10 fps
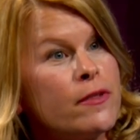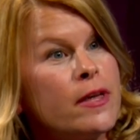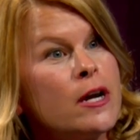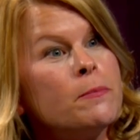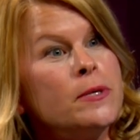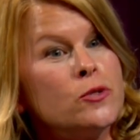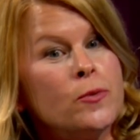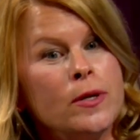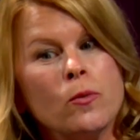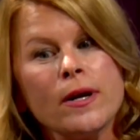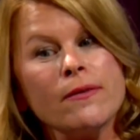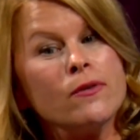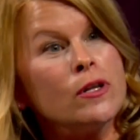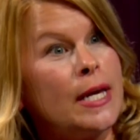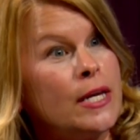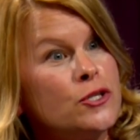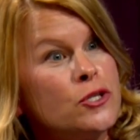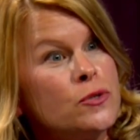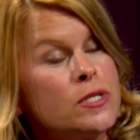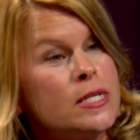there between whatever land
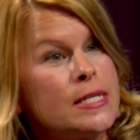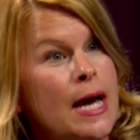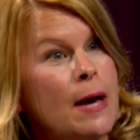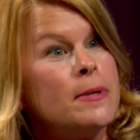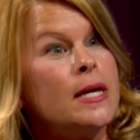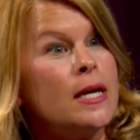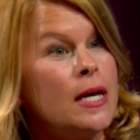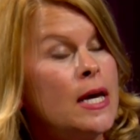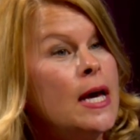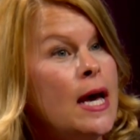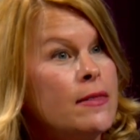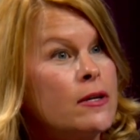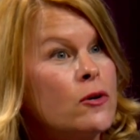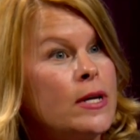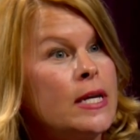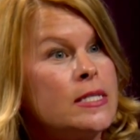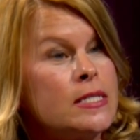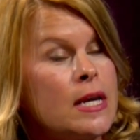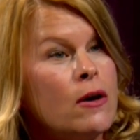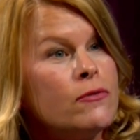use is happening and the creek
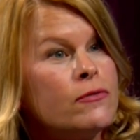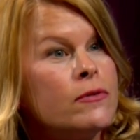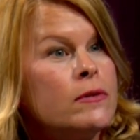itself.